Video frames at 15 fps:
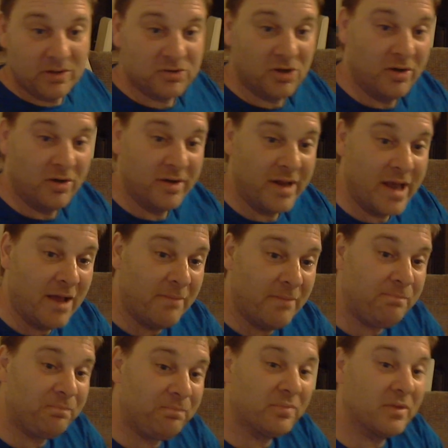yeah,
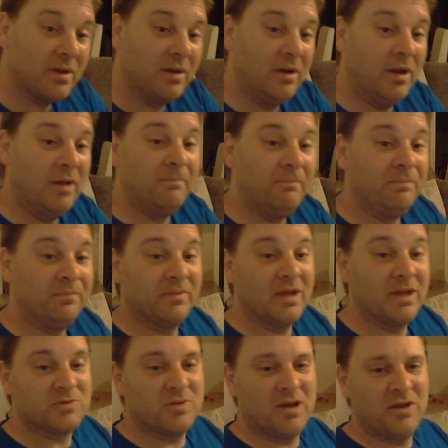
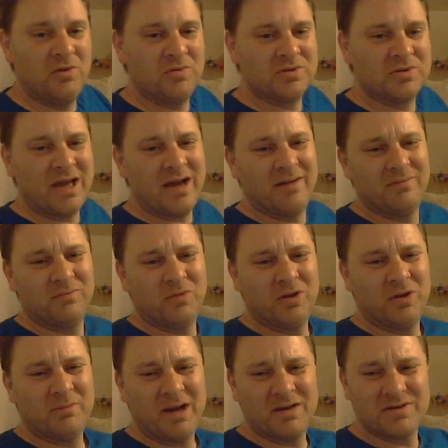that's why I use that one
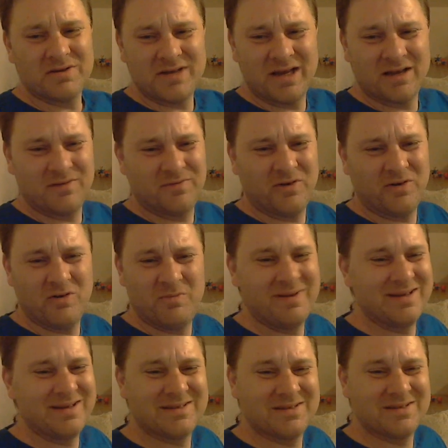about
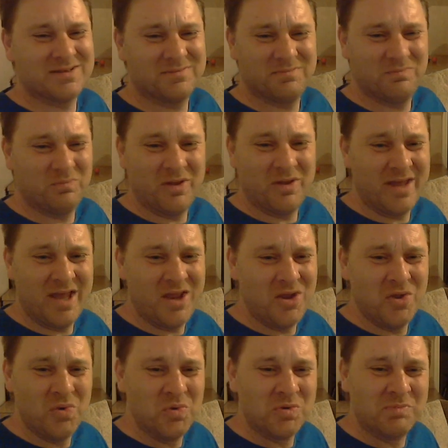psychotherapists, what they
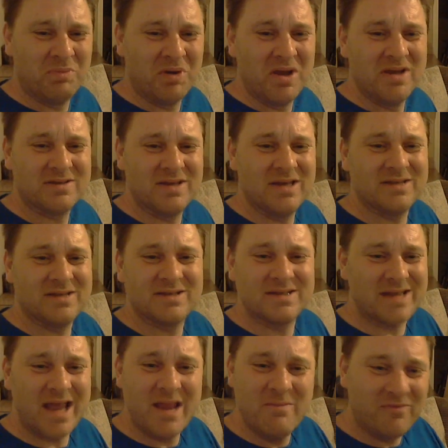use. But it's the
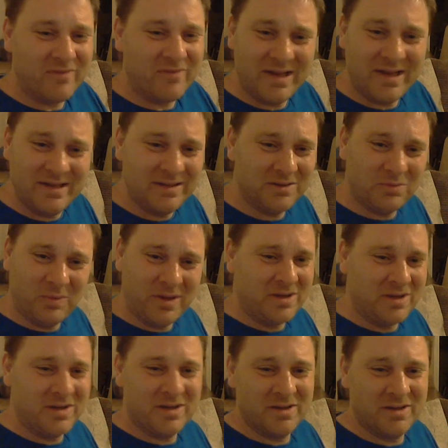same thing when
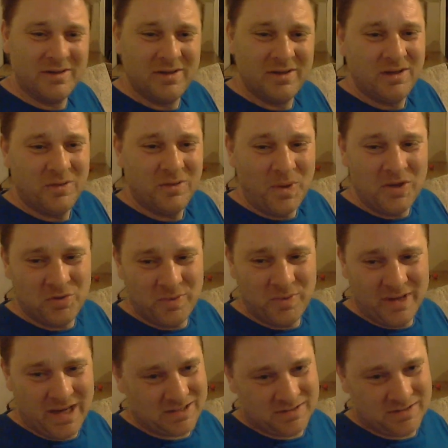you're
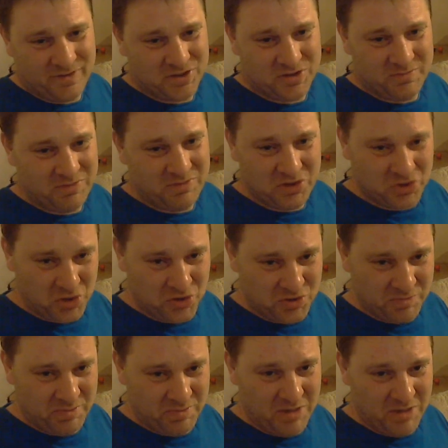doing activism and you talk
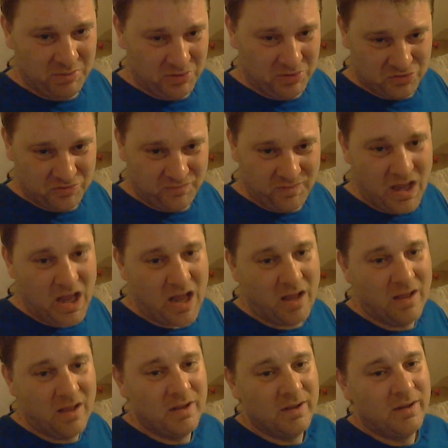to people, stuff like
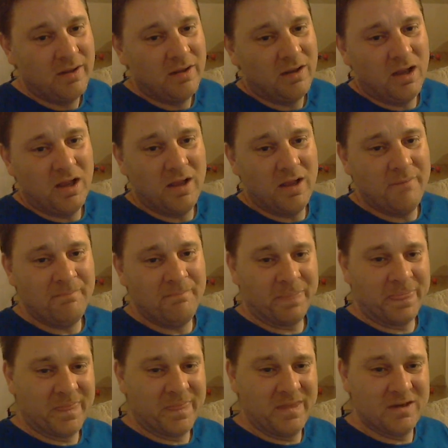that.
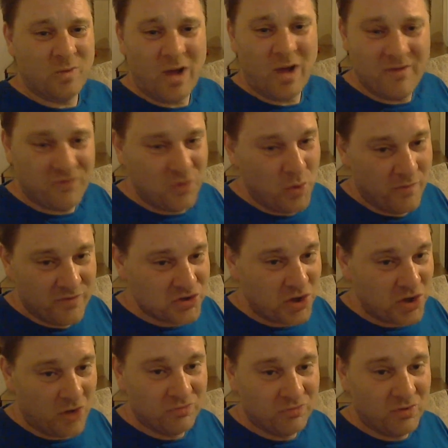There's quite a few of us
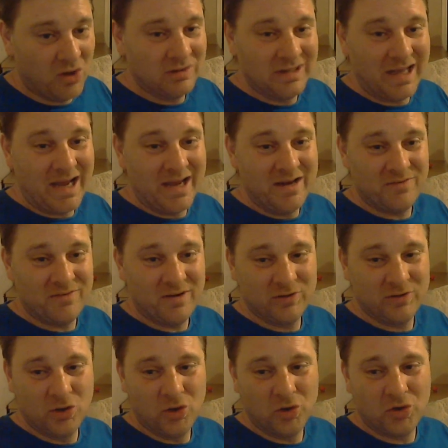online. If you have a
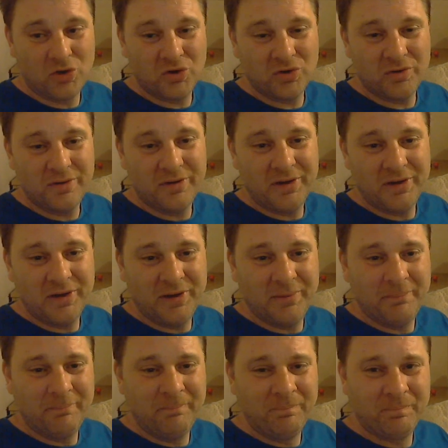look, what
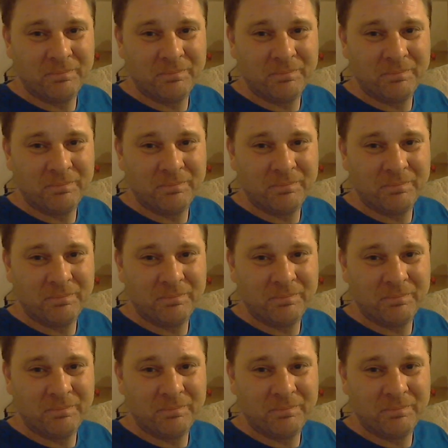I'm